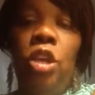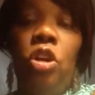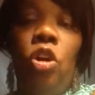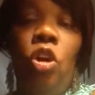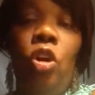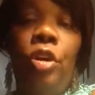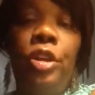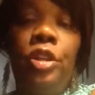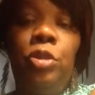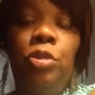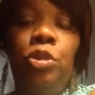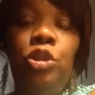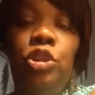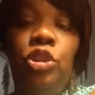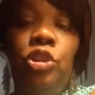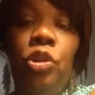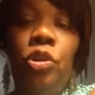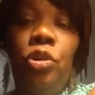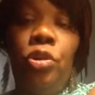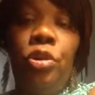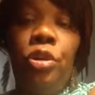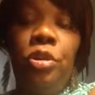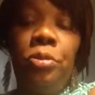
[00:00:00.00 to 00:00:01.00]
God is
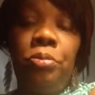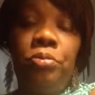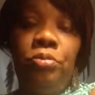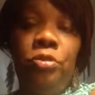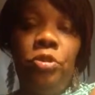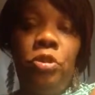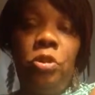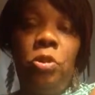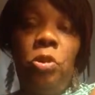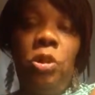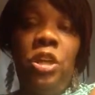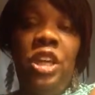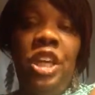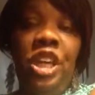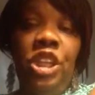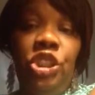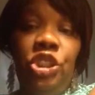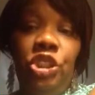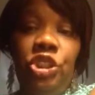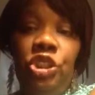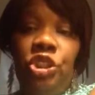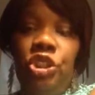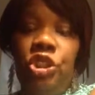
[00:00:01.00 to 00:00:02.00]
restoring
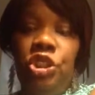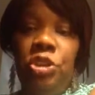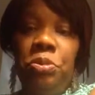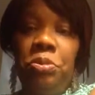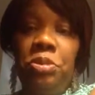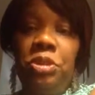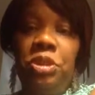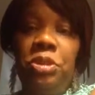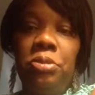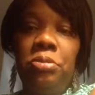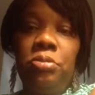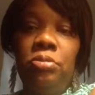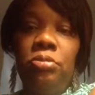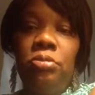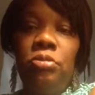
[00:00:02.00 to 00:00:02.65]
relationships.